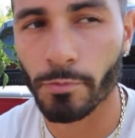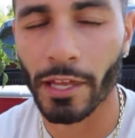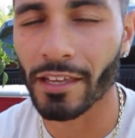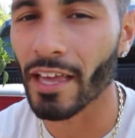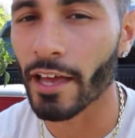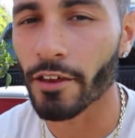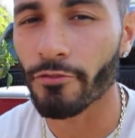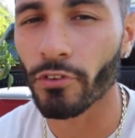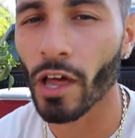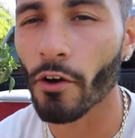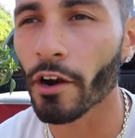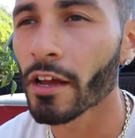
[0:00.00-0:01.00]
plant, any
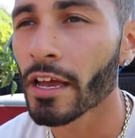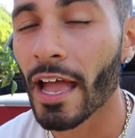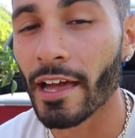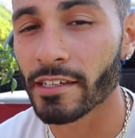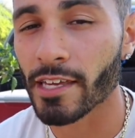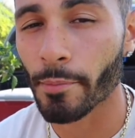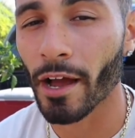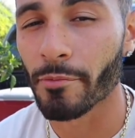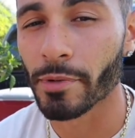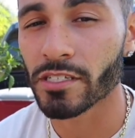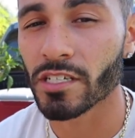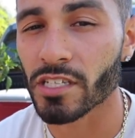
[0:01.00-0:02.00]
flower, any type of
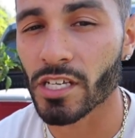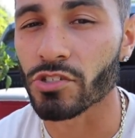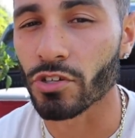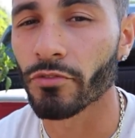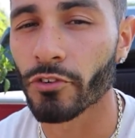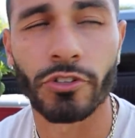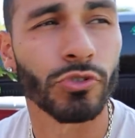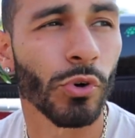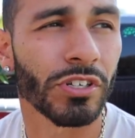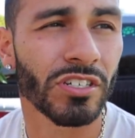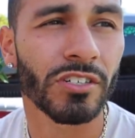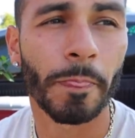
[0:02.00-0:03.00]
hibiscus is good for your
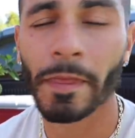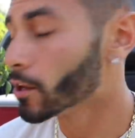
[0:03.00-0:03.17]
tortoises.